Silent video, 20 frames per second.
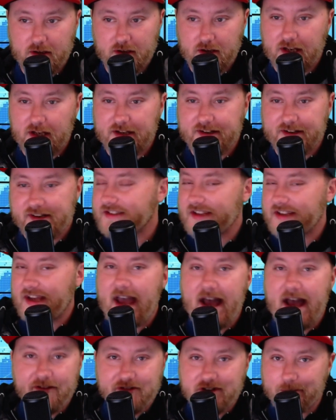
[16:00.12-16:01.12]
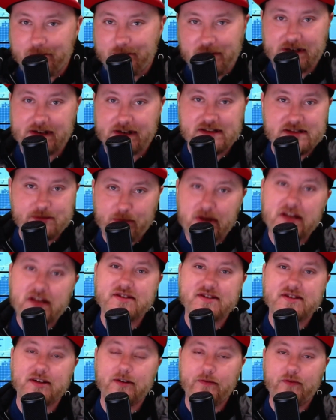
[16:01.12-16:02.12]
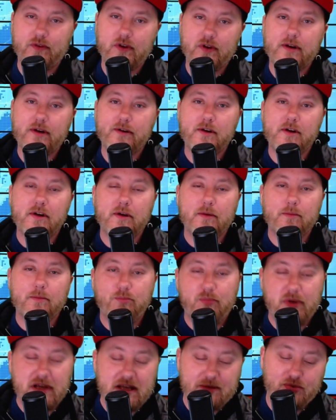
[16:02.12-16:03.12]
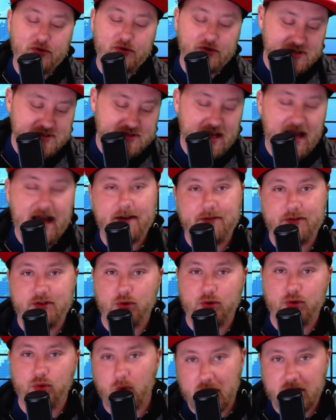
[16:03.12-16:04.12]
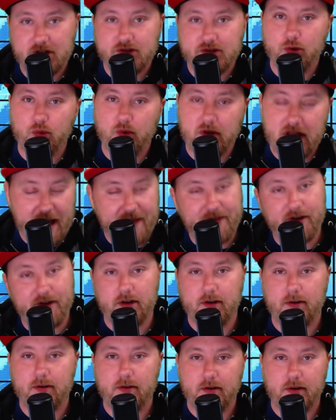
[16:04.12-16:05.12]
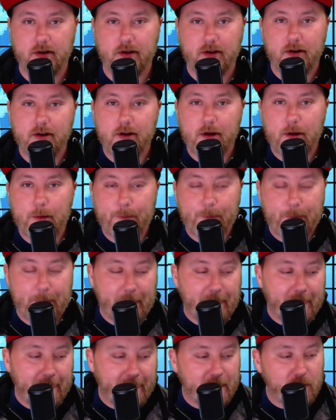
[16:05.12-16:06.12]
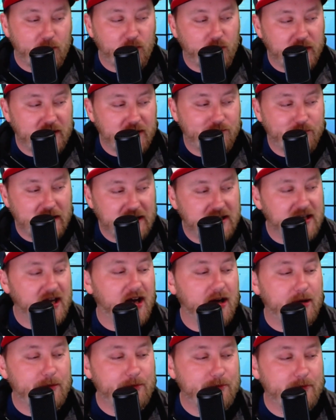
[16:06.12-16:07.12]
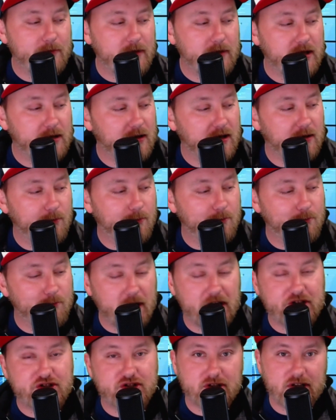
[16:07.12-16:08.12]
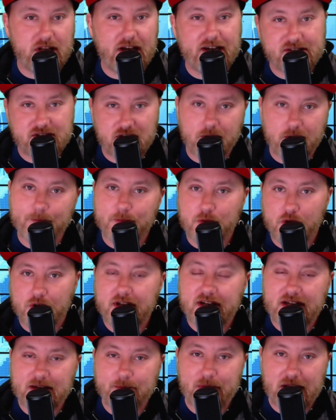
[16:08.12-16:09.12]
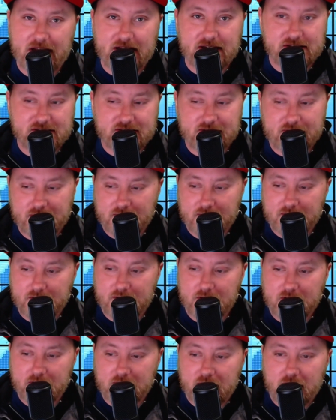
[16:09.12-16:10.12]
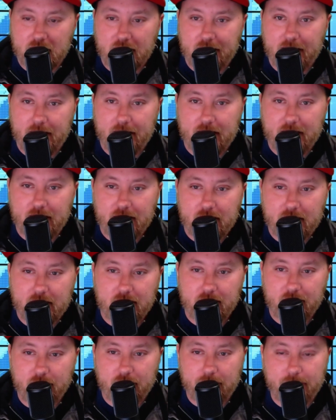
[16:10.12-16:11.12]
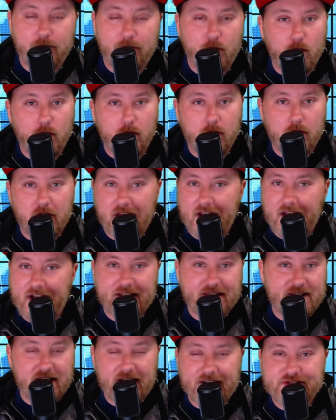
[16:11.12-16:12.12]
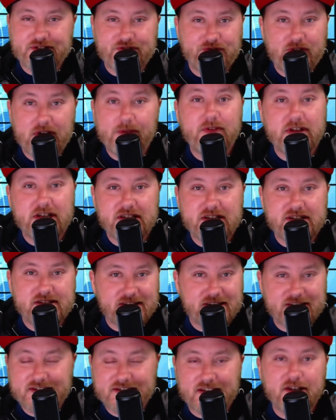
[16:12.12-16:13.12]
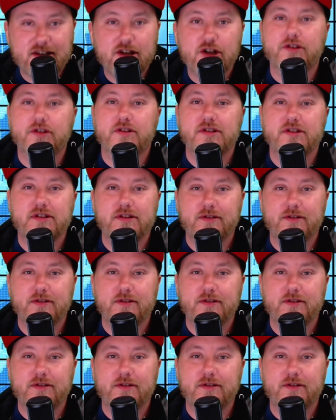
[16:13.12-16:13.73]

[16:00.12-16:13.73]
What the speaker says: It doesn't have to be expensive. People just have to work together. We've become much less community based for like the last 50, 60 years.